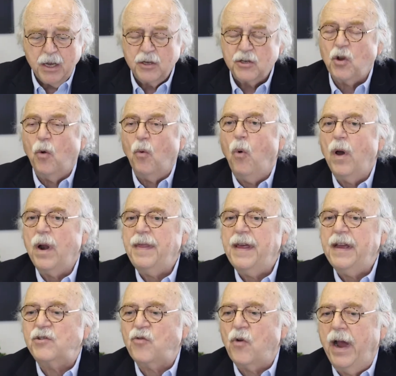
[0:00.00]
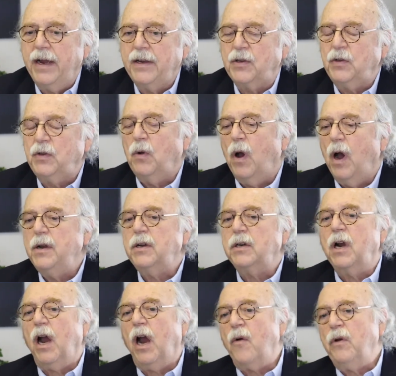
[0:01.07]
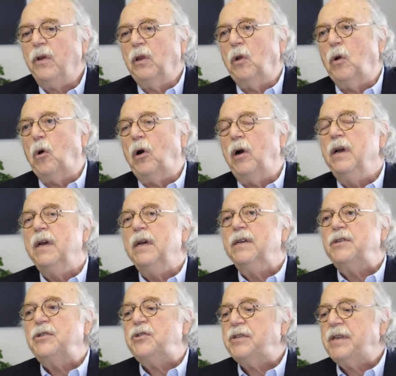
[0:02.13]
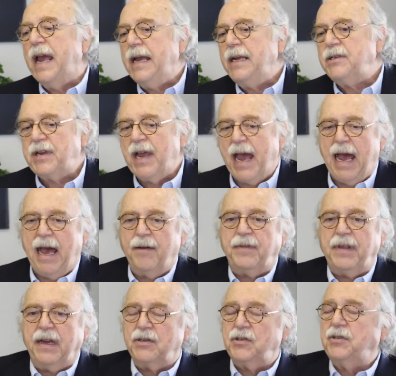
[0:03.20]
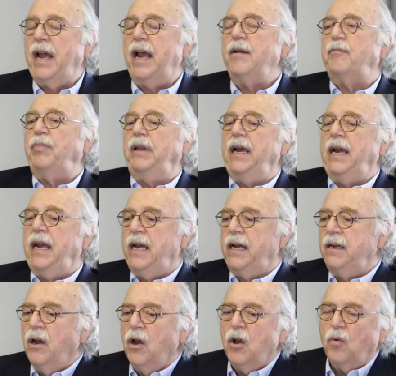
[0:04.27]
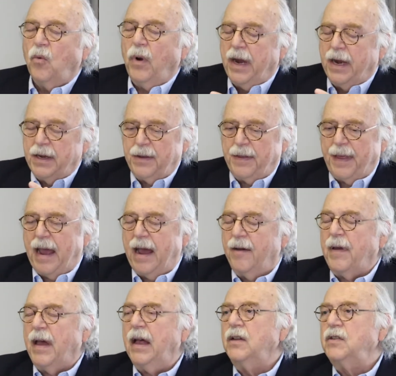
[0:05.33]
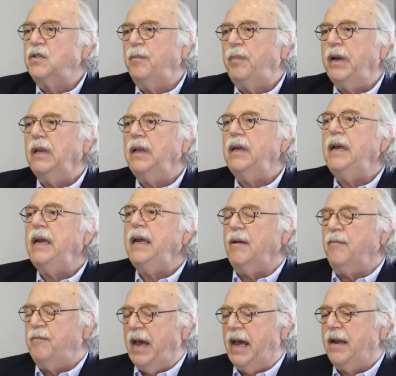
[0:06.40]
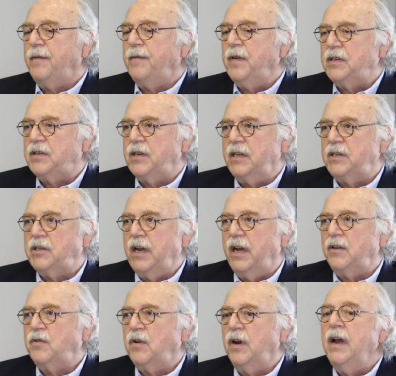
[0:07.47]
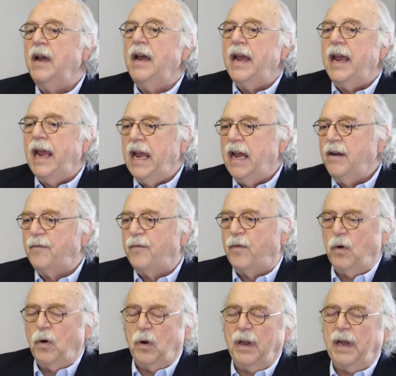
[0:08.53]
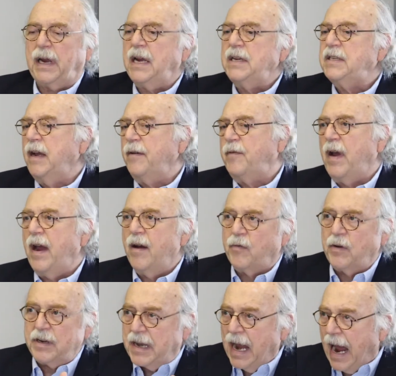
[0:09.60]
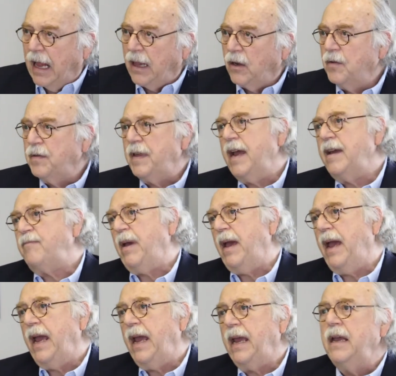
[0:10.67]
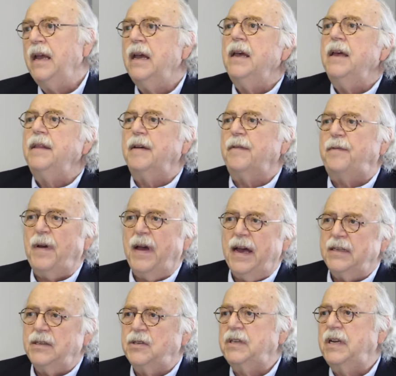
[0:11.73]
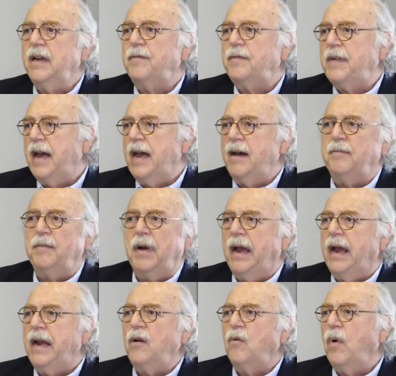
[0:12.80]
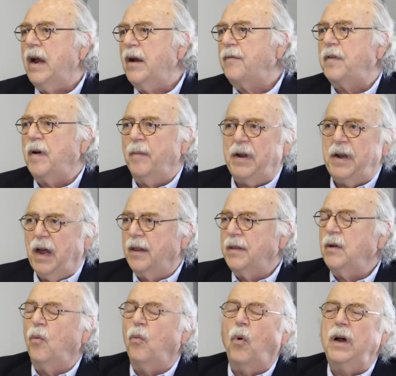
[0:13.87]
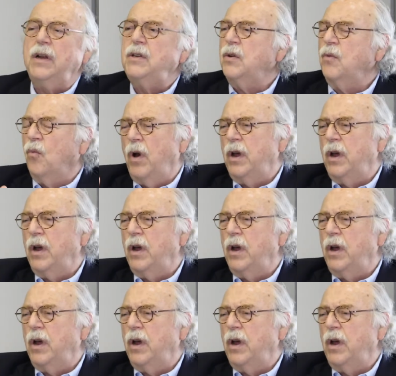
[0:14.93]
So what are they trying to do? Under current law, states have their state plan where they have eligibility and benefits, et cetera, and like I say, for every dollar they pay, the feds give them anywhere from another $1 to